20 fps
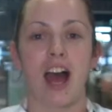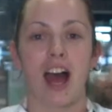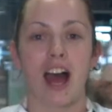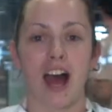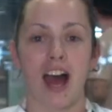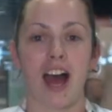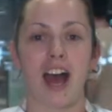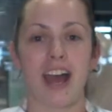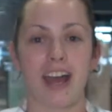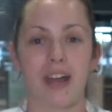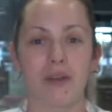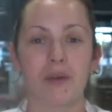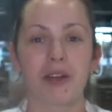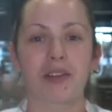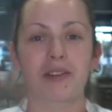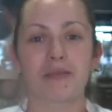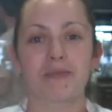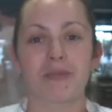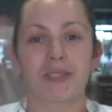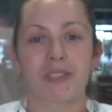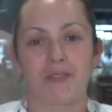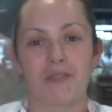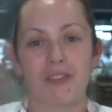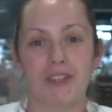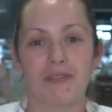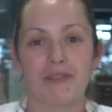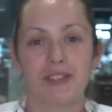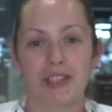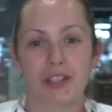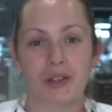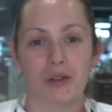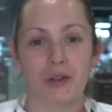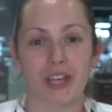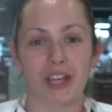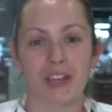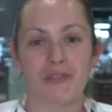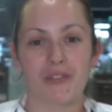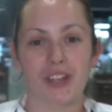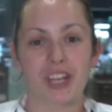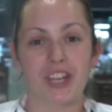Hi, welcome to VIVE's
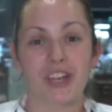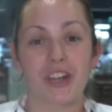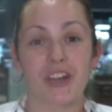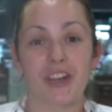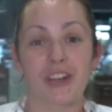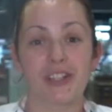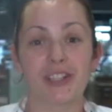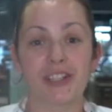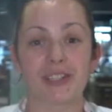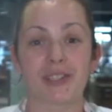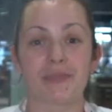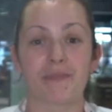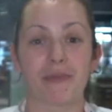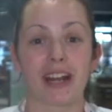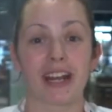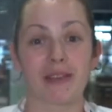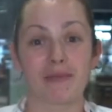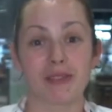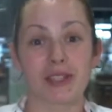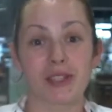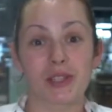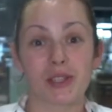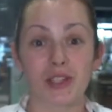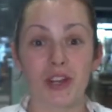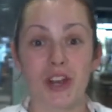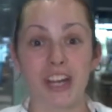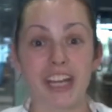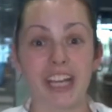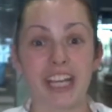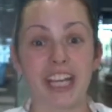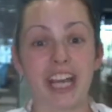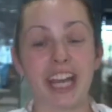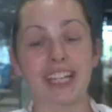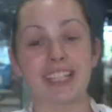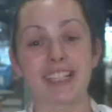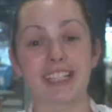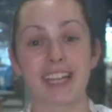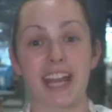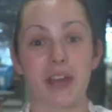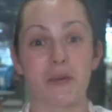cooking videos. My name is Jody
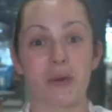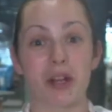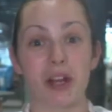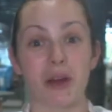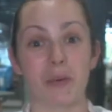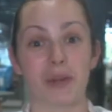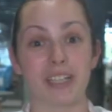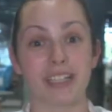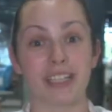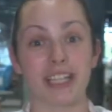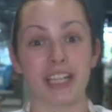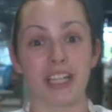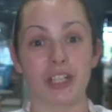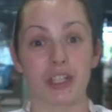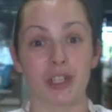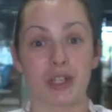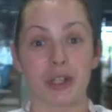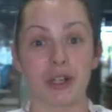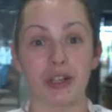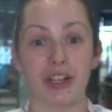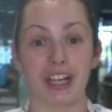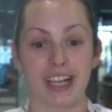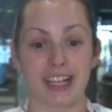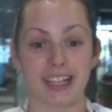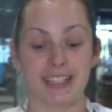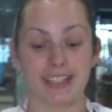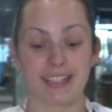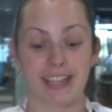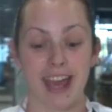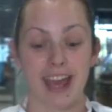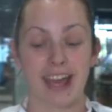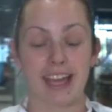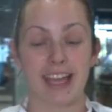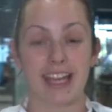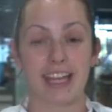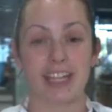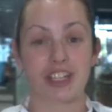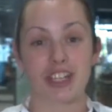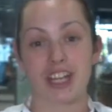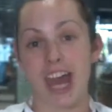and today what I want to teach you is
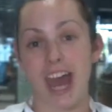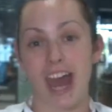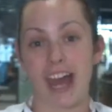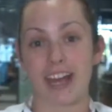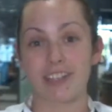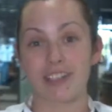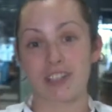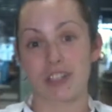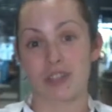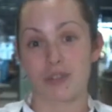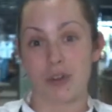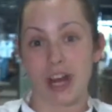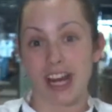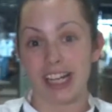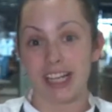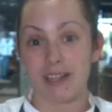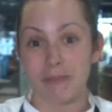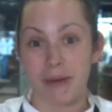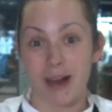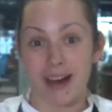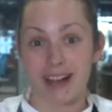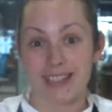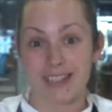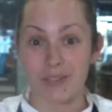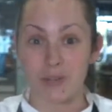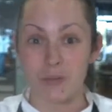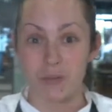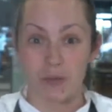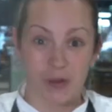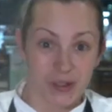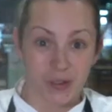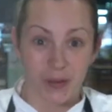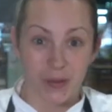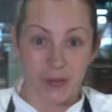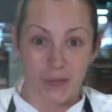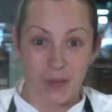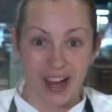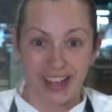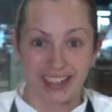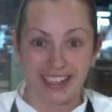Kitchen Hacks Straining Pasta
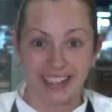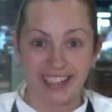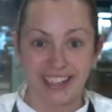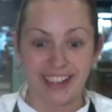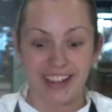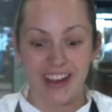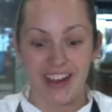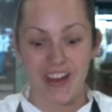101.